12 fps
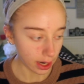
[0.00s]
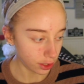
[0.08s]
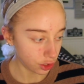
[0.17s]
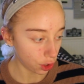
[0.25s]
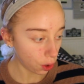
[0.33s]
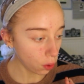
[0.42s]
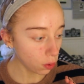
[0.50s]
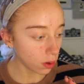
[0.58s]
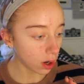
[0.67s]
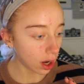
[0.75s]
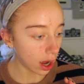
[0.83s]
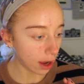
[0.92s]

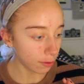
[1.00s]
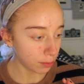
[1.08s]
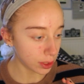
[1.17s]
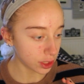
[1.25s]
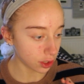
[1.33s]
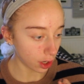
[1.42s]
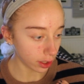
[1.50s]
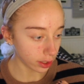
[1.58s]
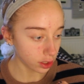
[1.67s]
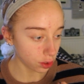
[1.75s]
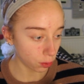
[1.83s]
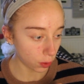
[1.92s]
I've been
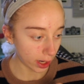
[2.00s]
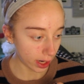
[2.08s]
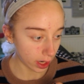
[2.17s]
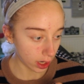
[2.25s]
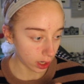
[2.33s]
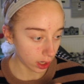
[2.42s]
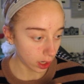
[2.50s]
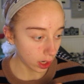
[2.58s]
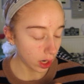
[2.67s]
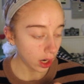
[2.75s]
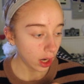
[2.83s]
starting to wear